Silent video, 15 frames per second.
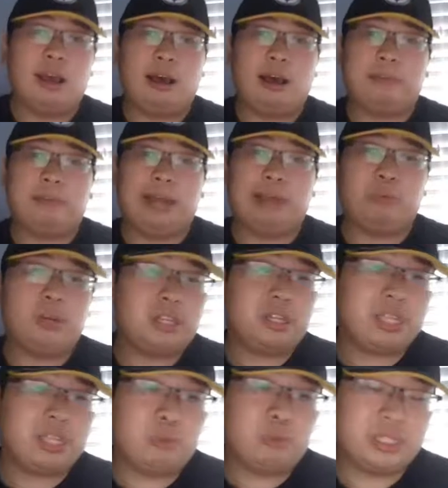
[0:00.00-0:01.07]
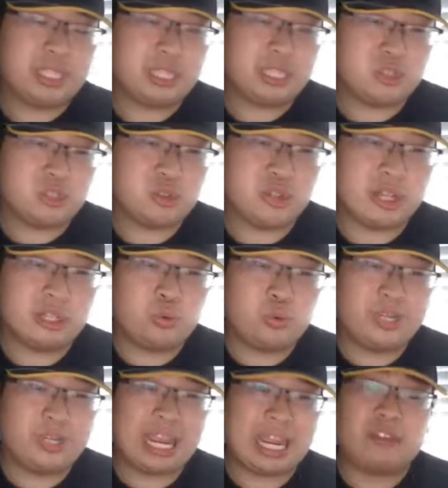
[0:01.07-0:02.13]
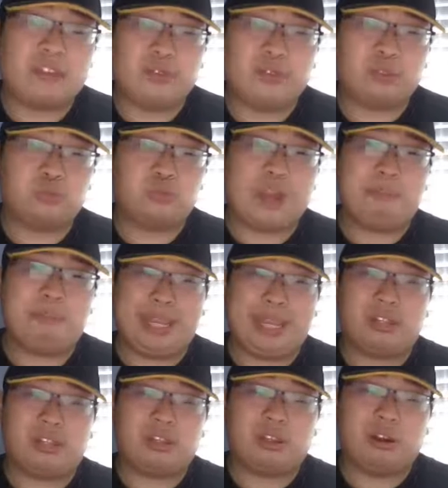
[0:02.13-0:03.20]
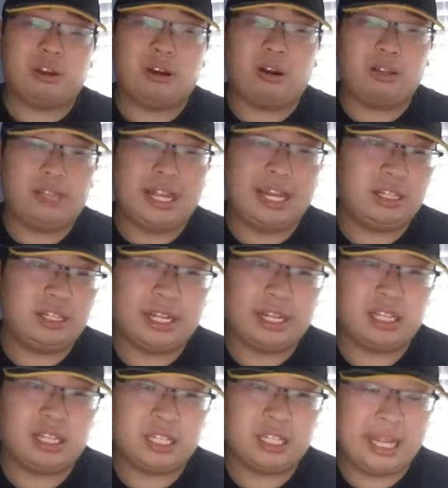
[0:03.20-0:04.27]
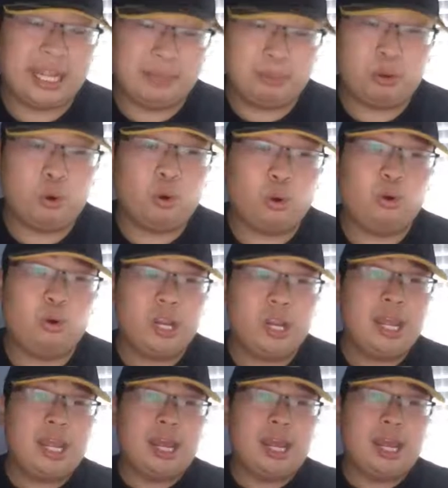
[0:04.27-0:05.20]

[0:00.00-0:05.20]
I want to see what these 2020 NFL draft picks are like Claypool.